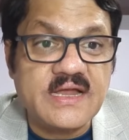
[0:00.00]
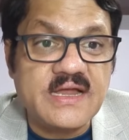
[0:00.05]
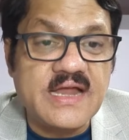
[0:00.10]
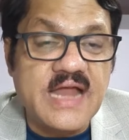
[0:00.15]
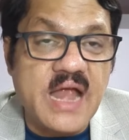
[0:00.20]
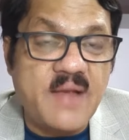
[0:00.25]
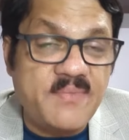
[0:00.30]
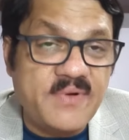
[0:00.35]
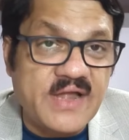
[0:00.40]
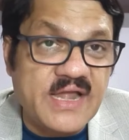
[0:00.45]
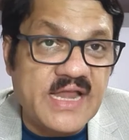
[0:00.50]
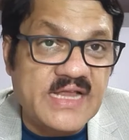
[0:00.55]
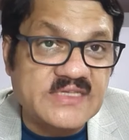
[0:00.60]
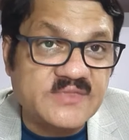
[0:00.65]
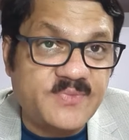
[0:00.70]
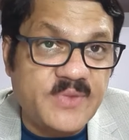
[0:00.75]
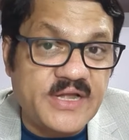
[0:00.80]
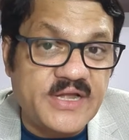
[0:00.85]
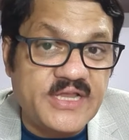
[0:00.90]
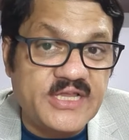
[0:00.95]
capital
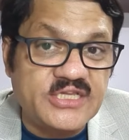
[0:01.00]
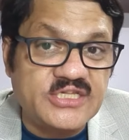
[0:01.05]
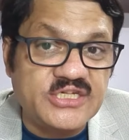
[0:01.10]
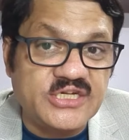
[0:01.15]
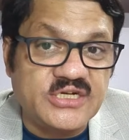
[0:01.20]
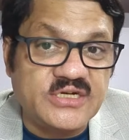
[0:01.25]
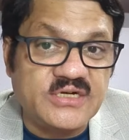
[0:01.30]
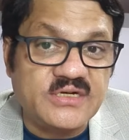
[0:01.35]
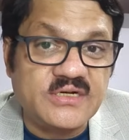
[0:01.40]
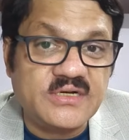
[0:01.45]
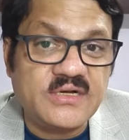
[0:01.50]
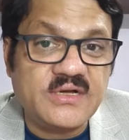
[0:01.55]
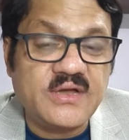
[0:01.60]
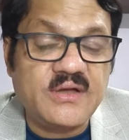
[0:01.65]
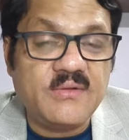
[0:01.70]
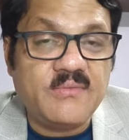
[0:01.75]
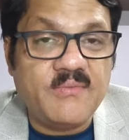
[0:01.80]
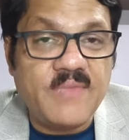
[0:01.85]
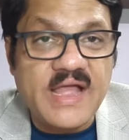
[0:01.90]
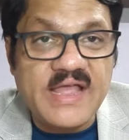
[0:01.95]
expenditure
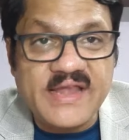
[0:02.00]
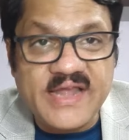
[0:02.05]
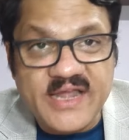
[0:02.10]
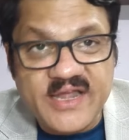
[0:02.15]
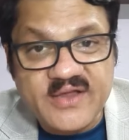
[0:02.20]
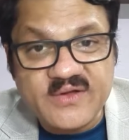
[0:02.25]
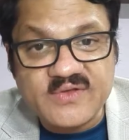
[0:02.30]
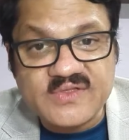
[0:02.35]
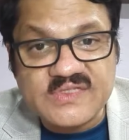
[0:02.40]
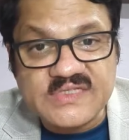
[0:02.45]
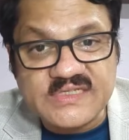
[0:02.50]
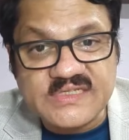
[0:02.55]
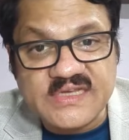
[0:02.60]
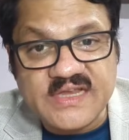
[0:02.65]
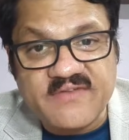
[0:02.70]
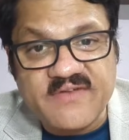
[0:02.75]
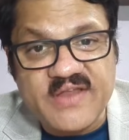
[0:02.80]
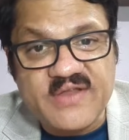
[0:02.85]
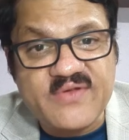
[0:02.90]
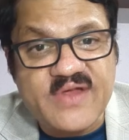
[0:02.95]
by reducing
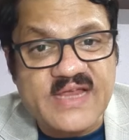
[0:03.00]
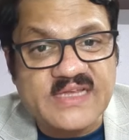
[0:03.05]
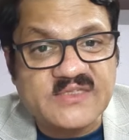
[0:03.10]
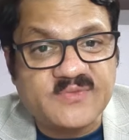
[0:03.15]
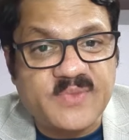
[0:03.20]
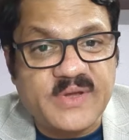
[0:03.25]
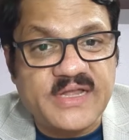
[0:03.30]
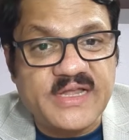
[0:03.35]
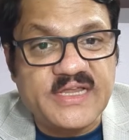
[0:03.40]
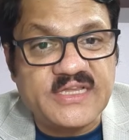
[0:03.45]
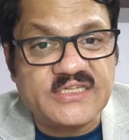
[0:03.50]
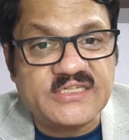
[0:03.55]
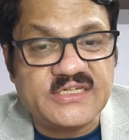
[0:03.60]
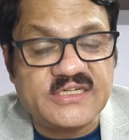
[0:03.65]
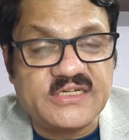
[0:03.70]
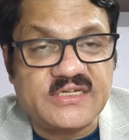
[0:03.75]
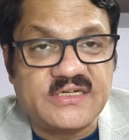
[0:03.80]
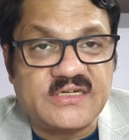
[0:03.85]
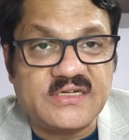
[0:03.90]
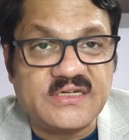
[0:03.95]
revenue
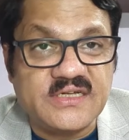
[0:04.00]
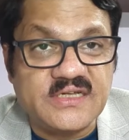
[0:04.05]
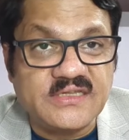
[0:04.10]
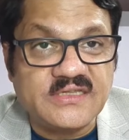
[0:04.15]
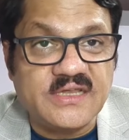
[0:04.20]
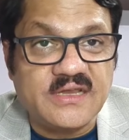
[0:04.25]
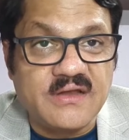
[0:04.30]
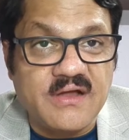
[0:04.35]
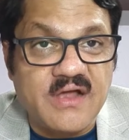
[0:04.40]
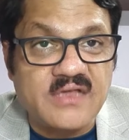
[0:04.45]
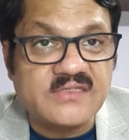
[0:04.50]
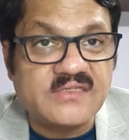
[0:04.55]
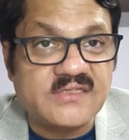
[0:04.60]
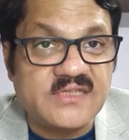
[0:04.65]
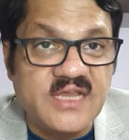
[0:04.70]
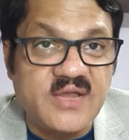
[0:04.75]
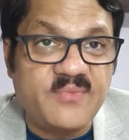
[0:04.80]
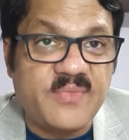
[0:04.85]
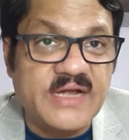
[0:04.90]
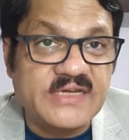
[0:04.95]
expenditure in the last
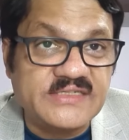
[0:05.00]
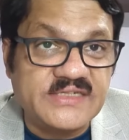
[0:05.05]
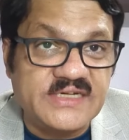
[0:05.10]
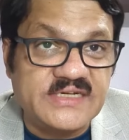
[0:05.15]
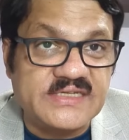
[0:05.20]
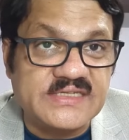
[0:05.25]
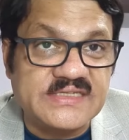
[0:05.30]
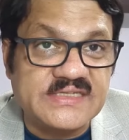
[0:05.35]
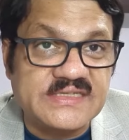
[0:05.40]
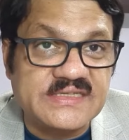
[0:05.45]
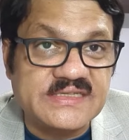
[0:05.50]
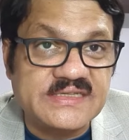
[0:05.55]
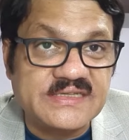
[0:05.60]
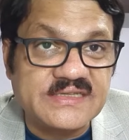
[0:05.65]
three budgets.